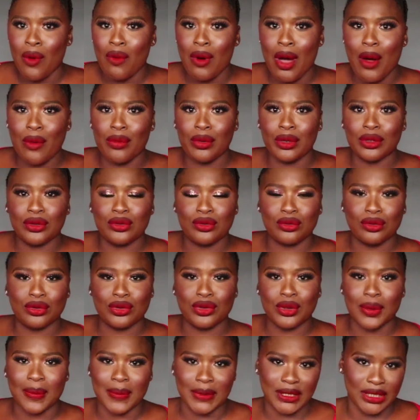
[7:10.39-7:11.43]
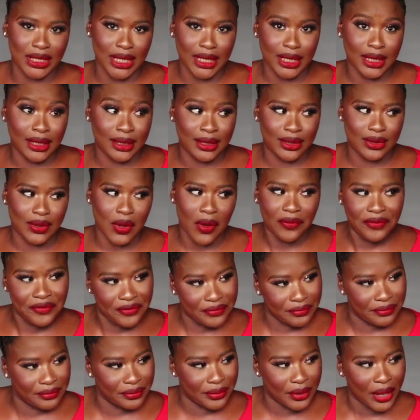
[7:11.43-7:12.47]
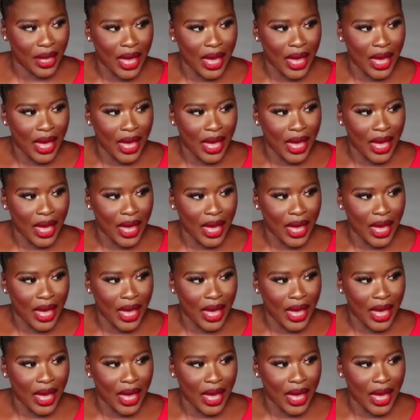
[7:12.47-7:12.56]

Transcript: when we used to do some shady stuff.